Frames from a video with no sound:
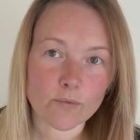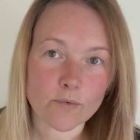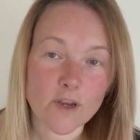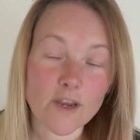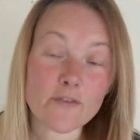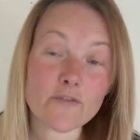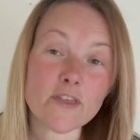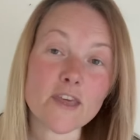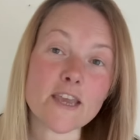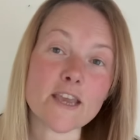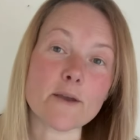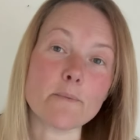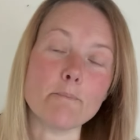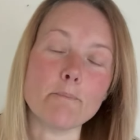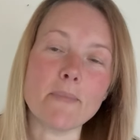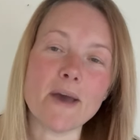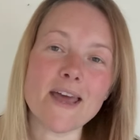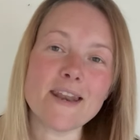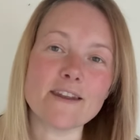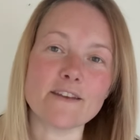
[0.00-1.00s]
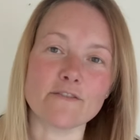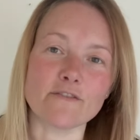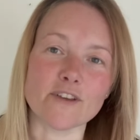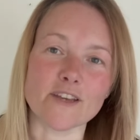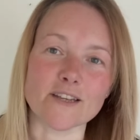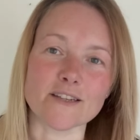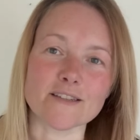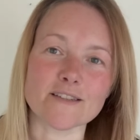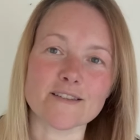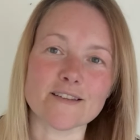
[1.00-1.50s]
if they can
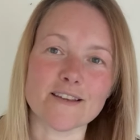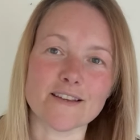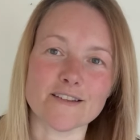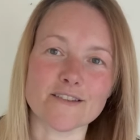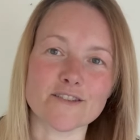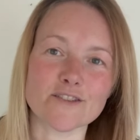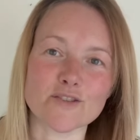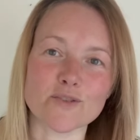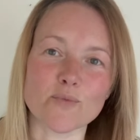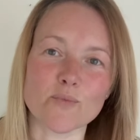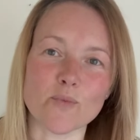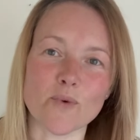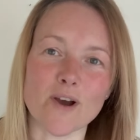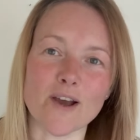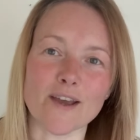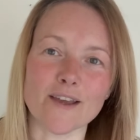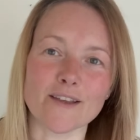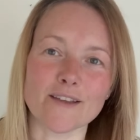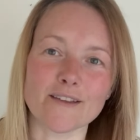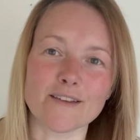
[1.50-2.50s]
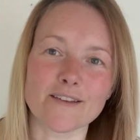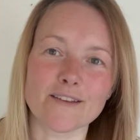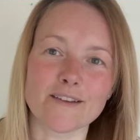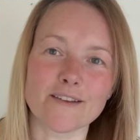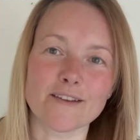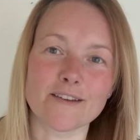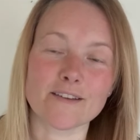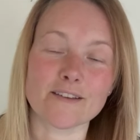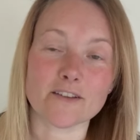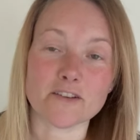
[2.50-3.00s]
benefit in some way,
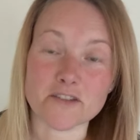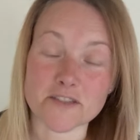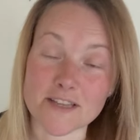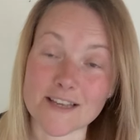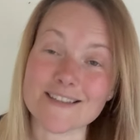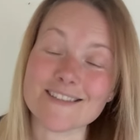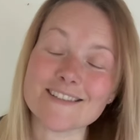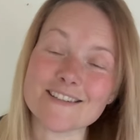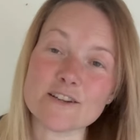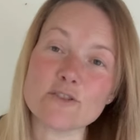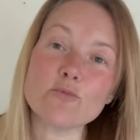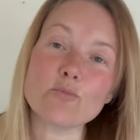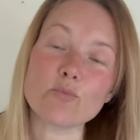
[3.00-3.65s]
because they're still